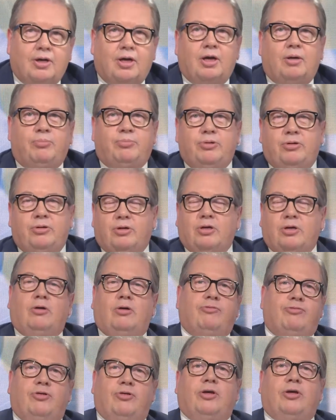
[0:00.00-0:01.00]
uh, but you
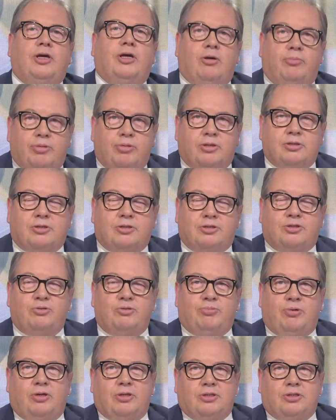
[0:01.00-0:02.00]
can't find out because the
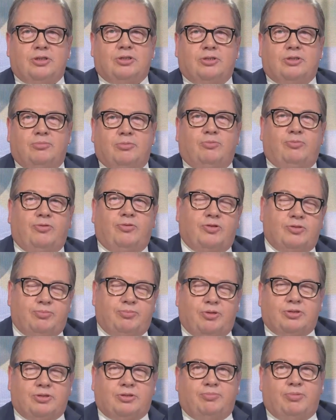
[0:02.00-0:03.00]
two-party system, the post
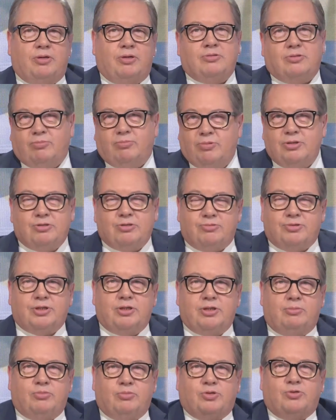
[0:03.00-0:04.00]
past the post. We shall
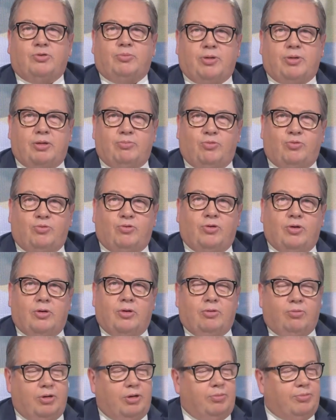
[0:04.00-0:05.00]
see. We'll talk about it more.
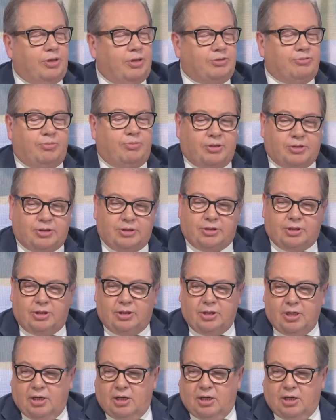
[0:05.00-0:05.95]
William, thanks very much indeed.